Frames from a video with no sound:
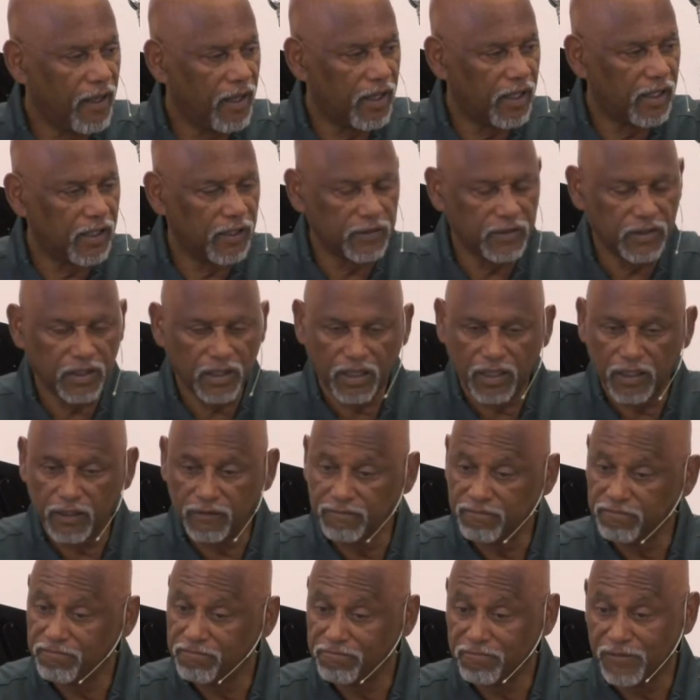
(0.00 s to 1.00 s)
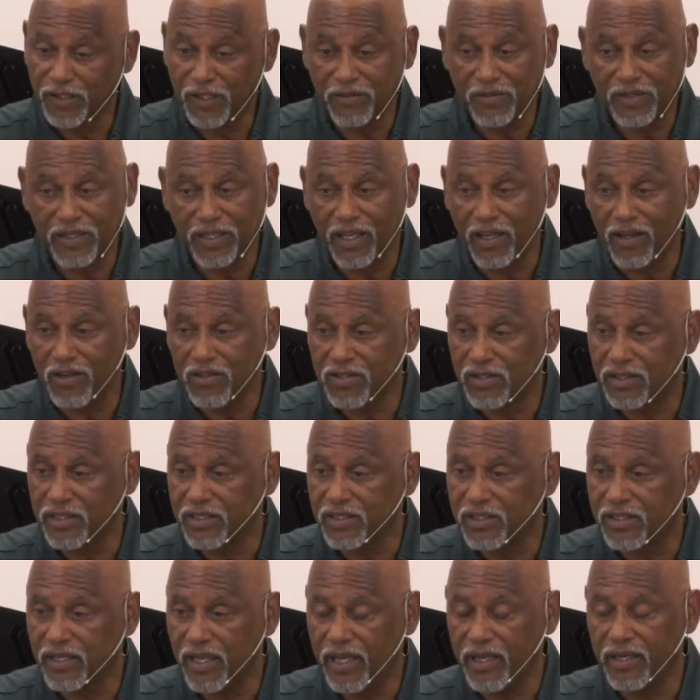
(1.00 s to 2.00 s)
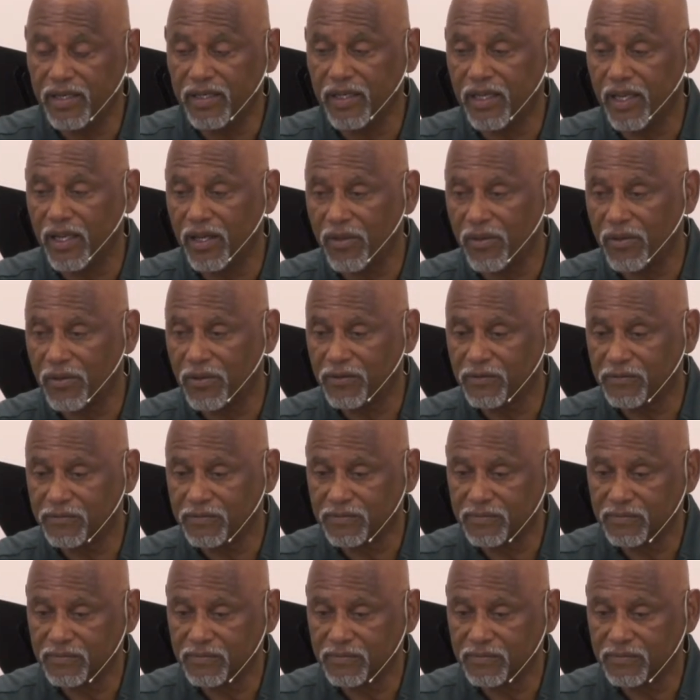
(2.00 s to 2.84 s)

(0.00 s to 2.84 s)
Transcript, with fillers: And uh, nothing else, let's stand together.